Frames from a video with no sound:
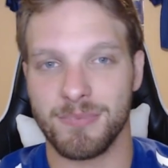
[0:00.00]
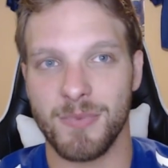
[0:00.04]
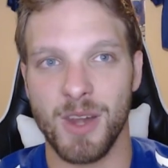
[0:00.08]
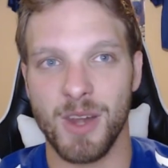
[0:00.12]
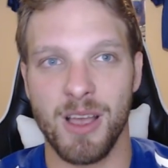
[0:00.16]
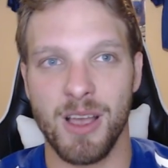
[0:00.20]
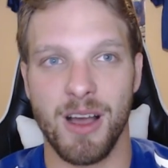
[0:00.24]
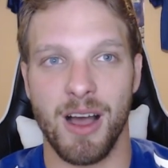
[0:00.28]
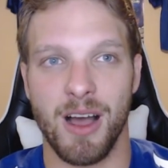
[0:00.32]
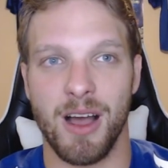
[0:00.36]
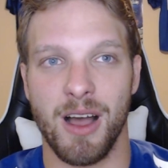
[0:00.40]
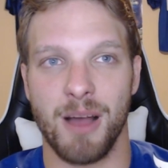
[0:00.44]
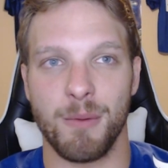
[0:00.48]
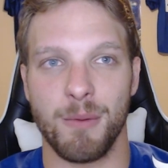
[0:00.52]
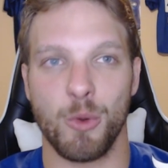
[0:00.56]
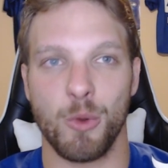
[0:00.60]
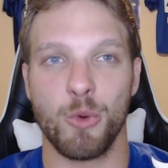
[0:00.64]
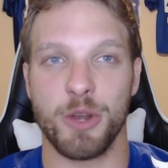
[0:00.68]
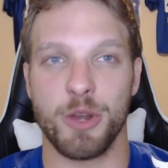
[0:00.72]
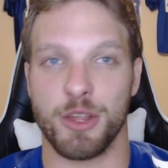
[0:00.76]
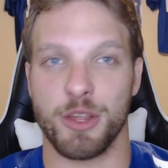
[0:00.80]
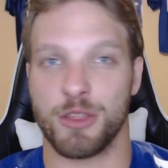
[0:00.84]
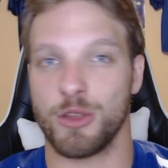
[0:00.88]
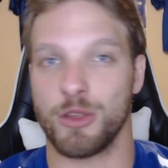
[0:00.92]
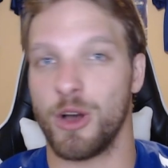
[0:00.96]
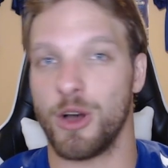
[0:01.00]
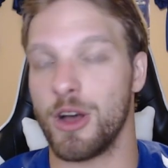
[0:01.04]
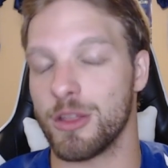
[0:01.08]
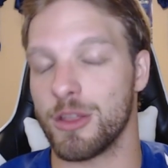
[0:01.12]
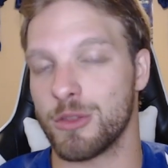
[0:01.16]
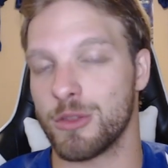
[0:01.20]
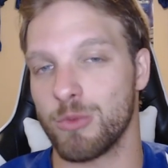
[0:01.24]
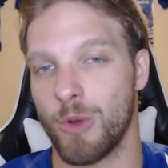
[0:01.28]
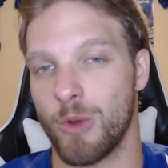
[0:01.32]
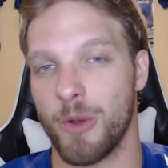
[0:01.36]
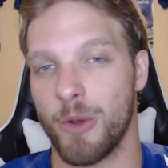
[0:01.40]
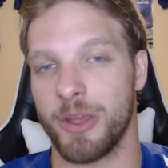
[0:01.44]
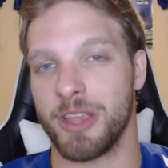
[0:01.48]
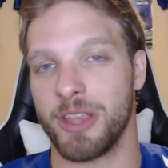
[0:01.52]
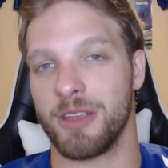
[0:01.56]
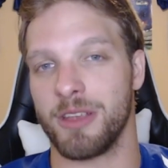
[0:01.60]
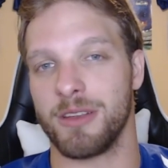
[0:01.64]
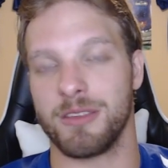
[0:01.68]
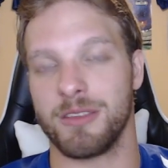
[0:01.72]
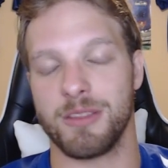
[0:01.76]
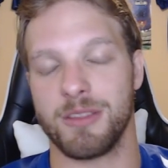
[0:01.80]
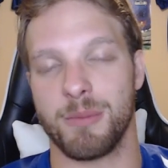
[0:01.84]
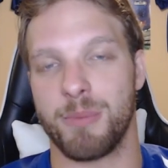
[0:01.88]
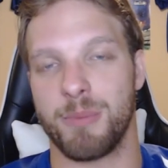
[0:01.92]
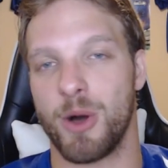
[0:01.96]
Who would have thought
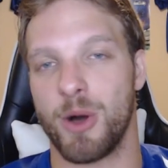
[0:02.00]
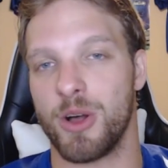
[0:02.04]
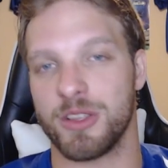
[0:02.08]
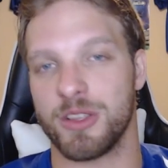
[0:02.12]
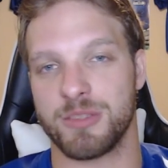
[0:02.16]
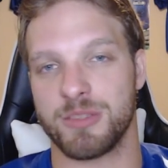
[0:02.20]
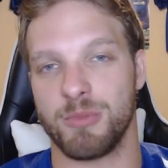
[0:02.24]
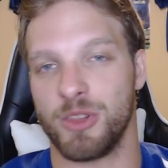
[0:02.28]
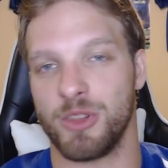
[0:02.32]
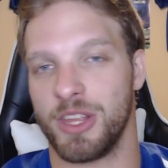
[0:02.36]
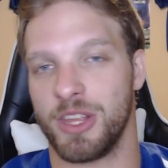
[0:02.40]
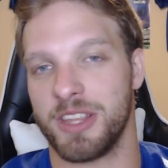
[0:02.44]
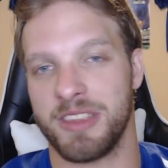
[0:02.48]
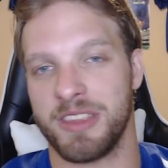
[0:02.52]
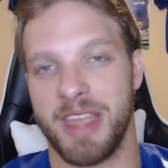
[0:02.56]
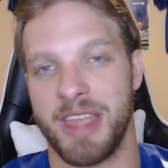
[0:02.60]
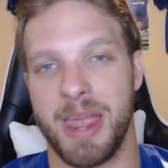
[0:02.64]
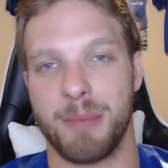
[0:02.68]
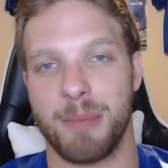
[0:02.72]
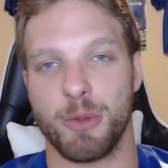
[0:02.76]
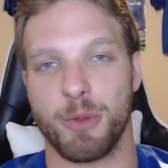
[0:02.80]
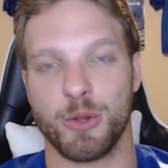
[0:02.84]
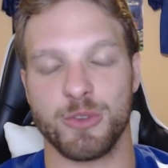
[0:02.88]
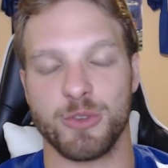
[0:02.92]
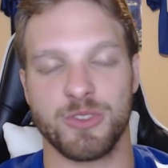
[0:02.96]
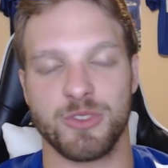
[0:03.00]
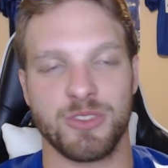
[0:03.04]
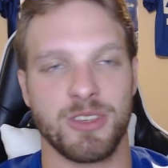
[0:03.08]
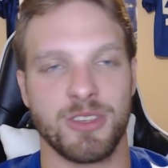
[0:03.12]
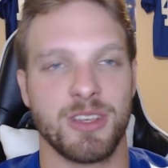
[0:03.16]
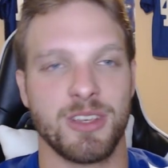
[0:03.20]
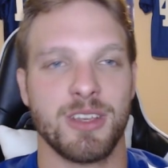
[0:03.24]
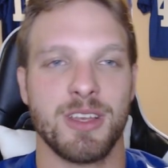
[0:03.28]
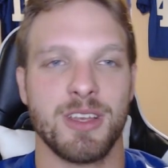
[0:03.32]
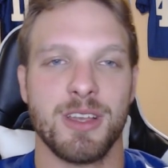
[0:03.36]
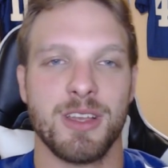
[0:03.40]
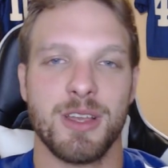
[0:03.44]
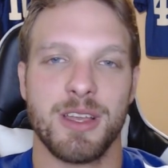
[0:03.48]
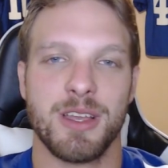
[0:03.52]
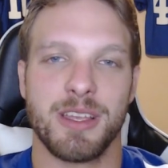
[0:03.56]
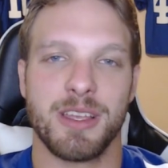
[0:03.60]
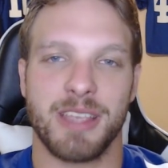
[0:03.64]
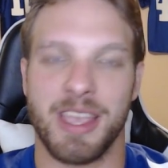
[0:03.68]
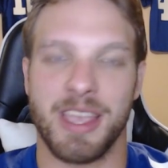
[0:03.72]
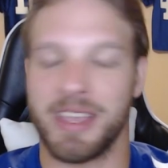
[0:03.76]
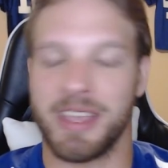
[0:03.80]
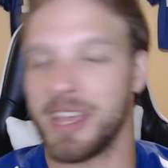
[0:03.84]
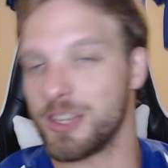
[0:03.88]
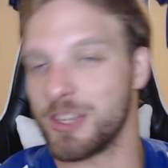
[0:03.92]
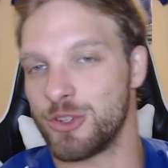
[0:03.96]
throwing the ball to Malik Nabers
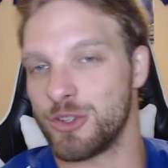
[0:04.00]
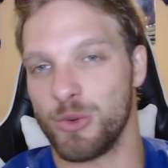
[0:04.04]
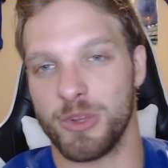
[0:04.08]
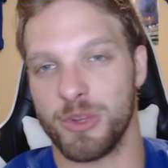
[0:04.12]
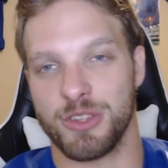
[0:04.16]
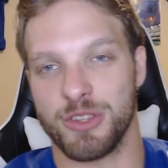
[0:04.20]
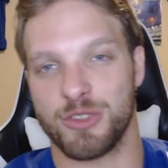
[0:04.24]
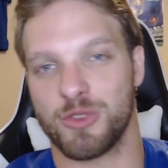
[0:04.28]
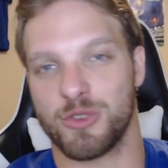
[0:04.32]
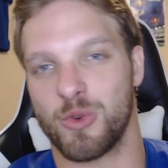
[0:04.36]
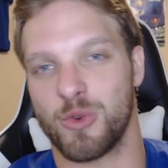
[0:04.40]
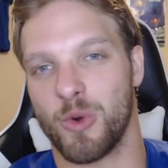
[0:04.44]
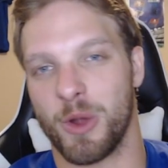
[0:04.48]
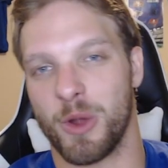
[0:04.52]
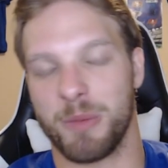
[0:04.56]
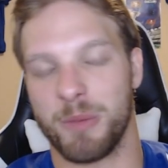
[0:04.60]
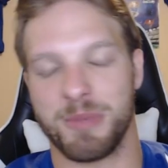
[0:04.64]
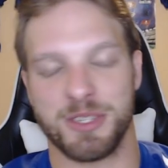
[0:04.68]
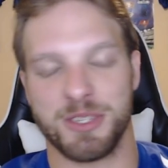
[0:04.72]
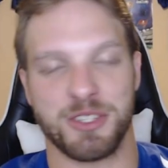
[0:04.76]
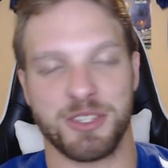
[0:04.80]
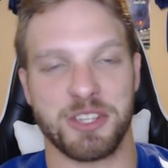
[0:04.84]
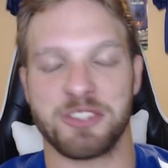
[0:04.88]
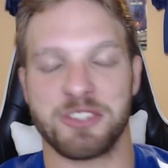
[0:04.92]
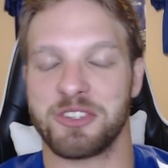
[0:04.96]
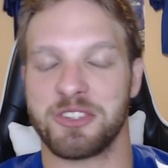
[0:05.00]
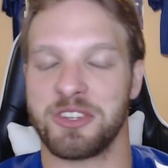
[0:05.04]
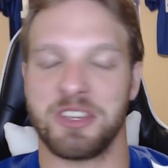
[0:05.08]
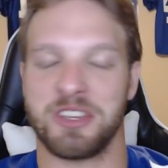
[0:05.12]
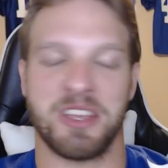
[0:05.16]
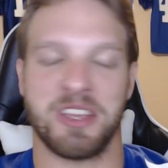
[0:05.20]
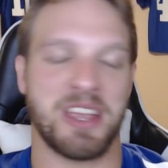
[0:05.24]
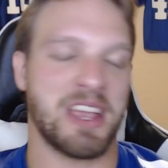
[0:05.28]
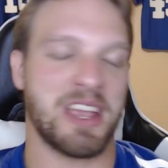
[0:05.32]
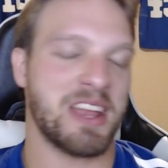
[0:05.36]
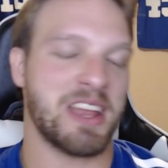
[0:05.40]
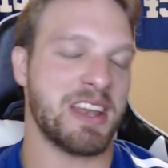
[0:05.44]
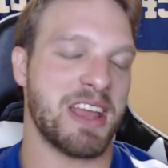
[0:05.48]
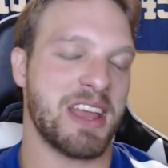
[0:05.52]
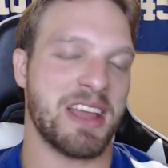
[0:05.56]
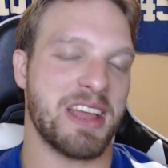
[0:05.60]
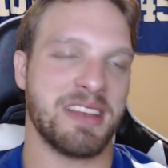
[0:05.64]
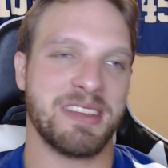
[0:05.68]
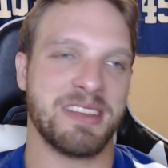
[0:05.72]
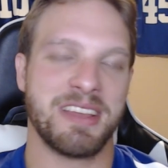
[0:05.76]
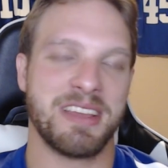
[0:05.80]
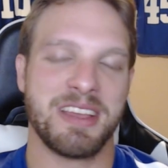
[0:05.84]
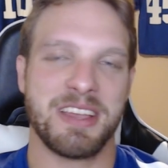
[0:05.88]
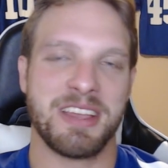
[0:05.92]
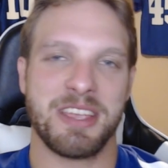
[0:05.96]
can get you into scoring position
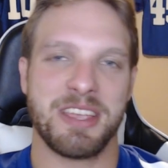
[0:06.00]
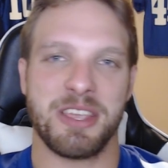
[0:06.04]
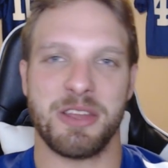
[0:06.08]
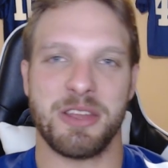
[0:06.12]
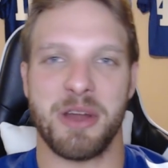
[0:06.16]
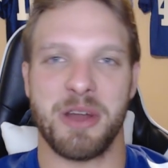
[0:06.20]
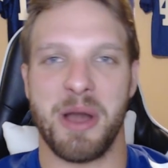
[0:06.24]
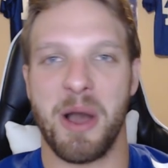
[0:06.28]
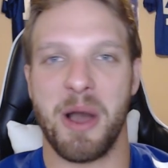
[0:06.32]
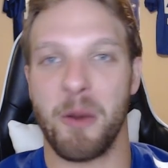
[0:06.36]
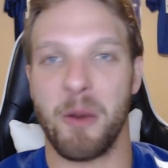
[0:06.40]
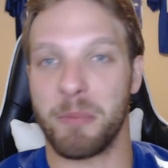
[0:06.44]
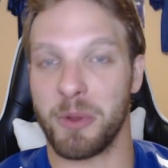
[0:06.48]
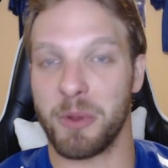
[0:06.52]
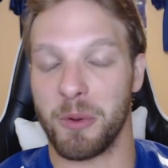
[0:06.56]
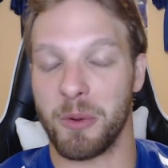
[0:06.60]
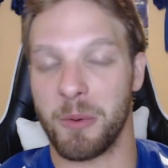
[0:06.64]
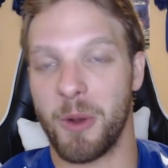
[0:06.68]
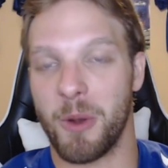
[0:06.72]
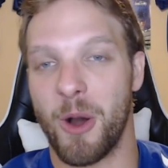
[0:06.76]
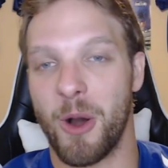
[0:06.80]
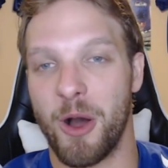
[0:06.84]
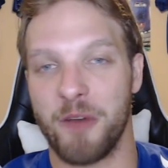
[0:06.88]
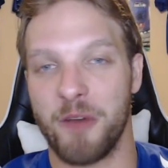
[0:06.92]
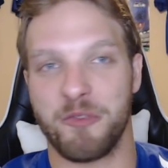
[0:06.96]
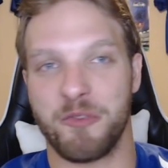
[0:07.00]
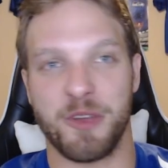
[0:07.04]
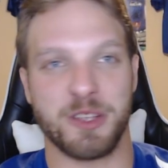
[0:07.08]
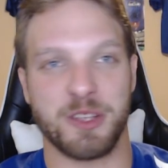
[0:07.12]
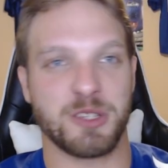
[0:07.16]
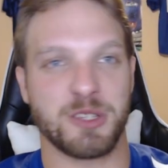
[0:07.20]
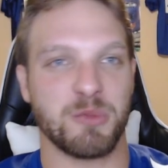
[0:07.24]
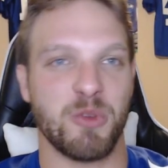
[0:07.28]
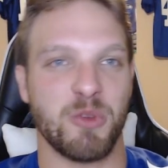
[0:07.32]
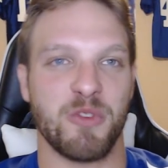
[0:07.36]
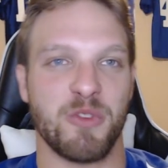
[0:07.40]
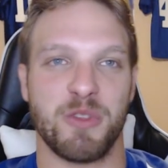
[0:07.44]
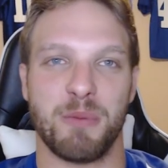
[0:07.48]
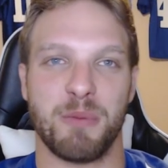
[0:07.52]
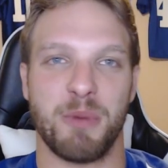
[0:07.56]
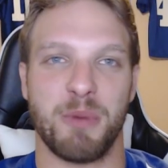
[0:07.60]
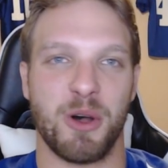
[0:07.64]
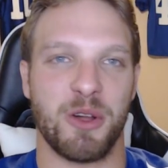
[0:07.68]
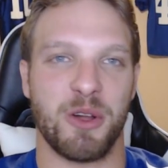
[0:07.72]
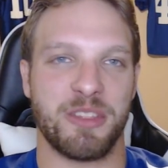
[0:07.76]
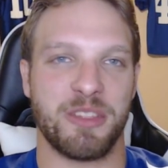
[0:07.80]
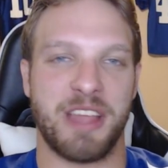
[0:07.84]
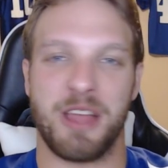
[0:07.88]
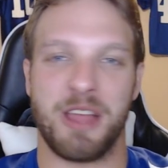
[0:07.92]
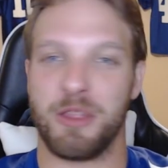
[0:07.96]
and help your offense move the
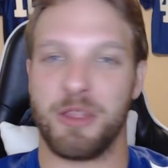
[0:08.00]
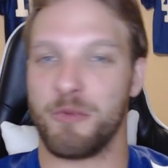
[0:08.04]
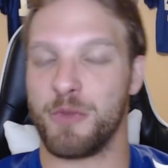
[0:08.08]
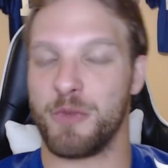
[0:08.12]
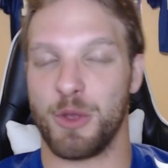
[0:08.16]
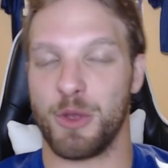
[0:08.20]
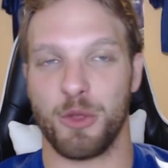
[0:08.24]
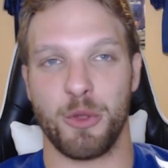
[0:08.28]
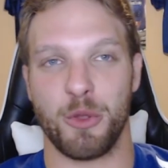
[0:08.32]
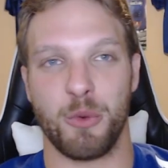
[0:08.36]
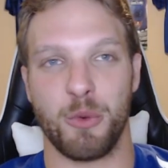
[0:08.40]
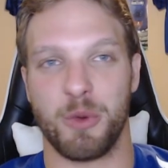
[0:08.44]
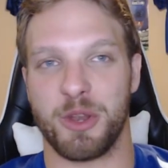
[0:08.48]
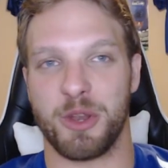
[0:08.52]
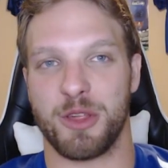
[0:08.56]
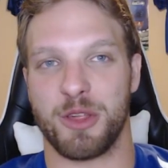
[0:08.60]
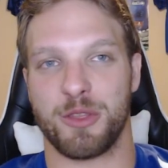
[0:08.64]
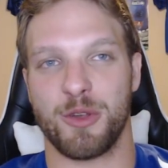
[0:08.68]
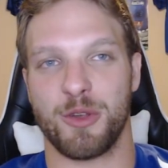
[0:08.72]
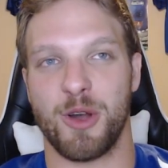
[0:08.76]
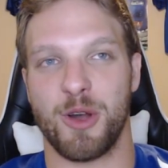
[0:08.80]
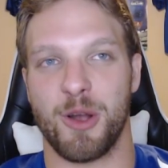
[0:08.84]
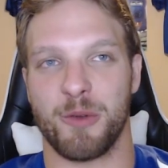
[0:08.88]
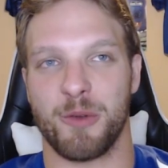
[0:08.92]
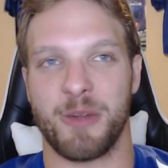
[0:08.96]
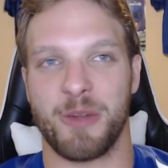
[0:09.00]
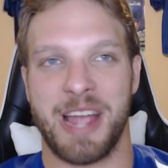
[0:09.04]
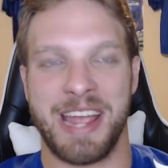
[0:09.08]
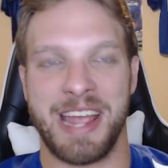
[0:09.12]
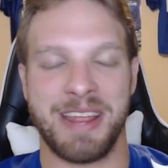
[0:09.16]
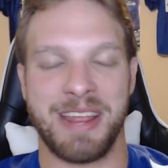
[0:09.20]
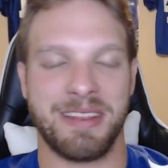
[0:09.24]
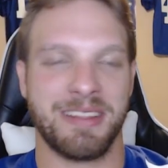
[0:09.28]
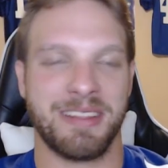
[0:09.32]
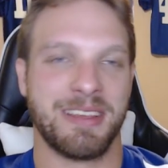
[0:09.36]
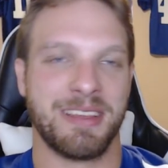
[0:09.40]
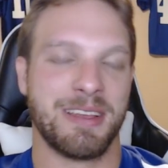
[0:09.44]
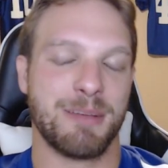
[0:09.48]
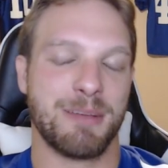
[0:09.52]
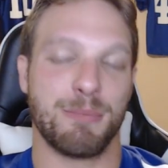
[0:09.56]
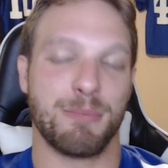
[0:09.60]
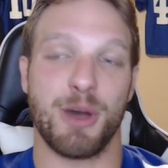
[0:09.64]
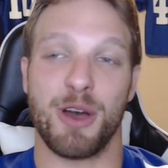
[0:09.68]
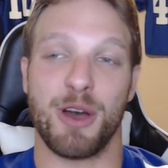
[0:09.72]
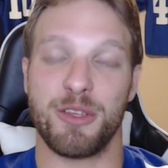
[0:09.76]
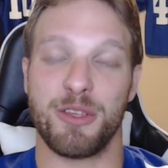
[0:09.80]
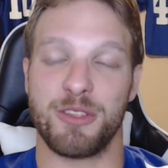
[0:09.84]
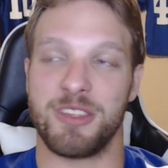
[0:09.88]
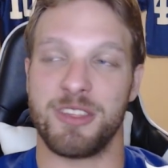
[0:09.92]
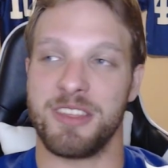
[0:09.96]
ball down the field? Who would have thought, right? But
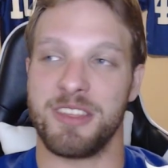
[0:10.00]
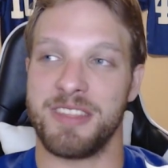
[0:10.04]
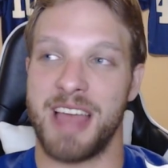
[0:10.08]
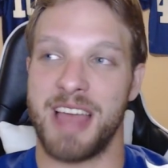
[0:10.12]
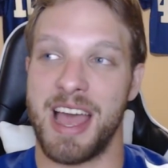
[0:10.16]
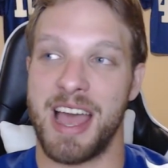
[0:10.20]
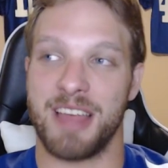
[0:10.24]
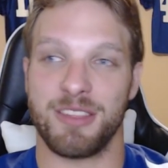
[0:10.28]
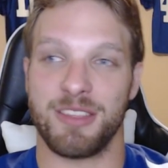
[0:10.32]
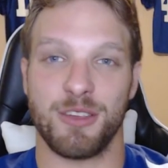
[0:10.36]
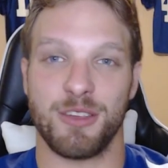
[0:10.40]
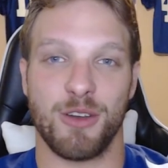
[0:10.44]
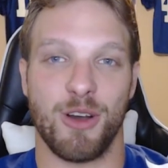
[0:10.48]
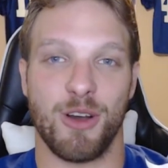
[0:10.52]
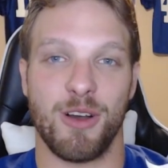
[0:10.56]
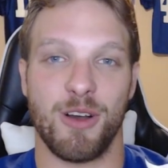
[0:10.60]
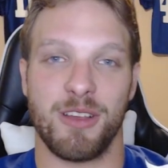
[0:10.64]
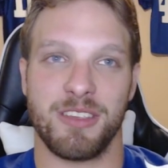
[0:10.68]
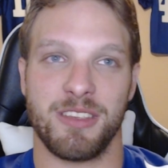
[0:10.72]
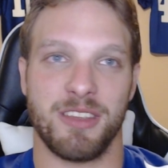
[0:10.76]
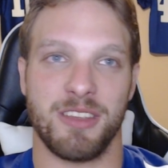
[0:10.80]
other than that, the